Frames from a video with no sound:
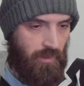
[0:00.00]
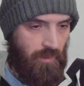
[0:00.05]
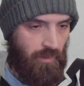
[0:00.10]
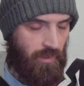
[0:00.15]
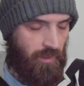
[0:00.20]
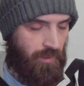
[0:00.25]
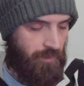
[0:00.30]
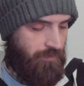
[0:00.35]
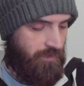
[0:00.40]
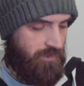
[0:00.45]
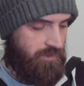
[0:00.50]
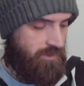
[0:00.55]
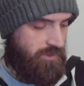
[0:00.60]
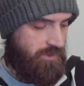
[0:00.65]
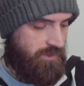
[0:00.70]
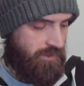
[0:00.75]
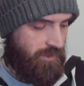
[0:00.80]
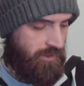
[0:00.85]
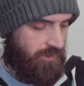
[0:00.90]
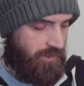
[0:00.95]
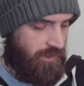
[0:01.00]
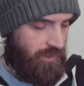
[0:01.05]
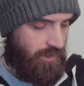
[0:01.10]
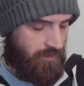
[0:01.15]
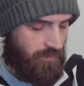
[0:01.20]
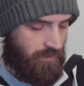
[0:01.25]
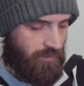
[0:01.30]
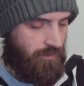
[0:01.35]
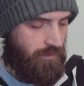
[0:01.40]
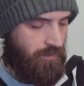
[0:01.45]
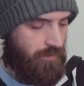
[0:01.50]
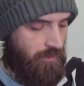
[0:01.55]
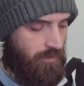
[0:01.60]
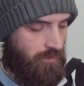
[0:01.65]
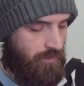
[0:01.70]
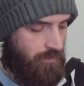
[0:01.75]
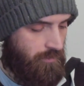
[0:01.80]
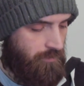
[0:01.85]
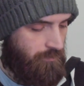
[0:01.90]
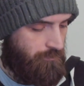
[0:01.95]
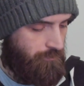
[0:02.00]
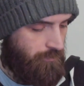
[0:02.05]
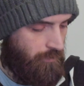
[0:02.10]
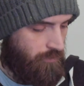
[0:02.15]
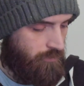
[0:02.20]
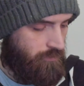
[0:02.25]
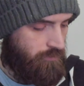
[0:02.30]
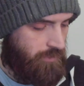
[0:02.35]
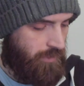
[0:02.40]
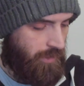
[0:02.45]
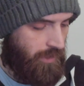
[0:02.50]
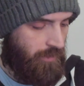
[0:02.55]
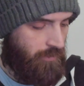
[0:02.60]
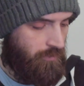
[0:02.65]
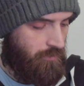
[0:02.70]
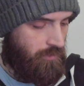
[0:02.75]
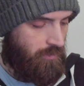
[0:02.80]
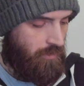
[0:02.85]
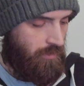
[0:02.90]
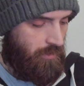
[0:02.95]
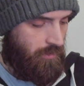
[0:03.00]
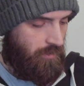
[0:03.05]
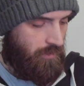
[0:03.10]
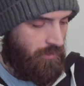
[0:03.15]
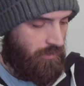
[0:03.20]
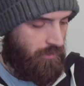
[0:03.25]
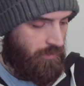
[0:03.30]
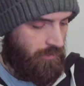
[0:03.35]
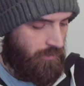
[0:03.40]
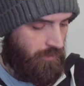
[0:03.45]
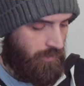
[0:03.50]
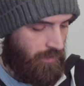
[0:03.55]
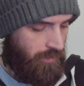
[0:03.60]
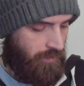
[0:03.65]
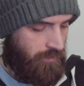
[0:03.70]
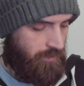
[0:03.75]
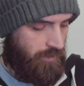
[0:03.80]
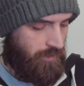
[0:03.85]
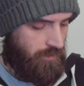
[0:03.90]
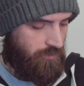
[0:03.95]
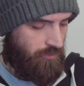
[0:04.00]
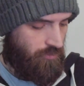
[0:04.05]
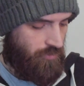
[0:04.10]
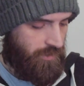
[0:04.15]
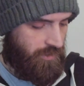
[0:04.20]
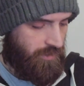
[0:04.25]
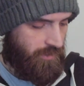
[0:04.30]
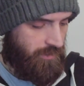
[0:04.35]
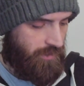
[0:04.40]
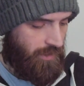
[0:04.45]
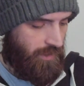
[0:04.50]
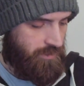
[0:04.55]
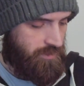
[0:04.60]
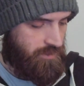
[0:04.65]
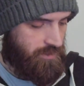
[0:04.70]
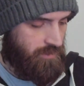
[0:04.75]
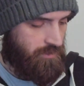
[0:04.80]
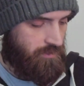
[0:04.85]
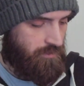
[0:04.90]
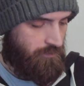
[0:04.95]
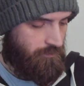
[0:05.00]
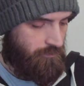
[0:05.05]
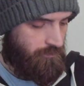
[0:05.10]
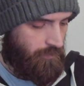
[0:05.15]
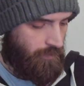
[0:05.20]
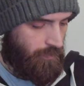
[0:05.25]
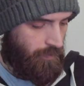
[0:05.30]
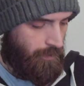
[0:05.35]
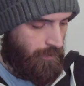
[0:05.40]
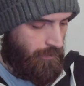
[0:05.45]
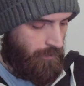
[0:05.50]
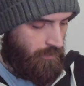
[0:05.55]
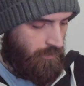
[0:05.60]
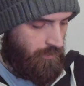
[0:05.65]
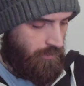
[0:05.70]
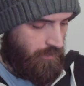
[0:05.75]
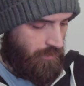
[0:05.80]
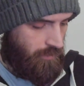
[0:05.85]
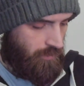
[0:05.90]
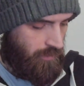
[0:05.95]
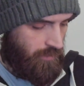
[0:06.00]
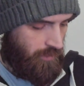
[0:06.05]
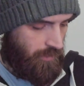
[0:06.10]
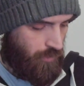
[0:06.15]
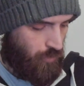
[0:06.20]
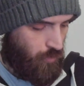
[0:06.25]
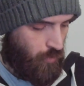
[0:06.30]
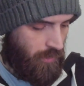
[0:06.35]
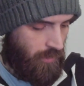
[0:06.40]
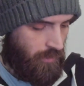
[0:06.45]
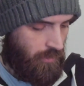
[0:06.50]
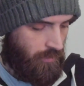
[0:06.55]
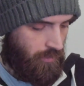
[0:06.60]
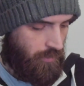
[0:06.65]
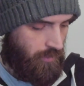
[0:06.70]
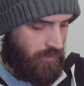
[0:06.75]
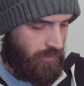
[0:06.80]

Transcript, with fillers: Like if I disconnect the, the phone now uh, and then reconnect it, it will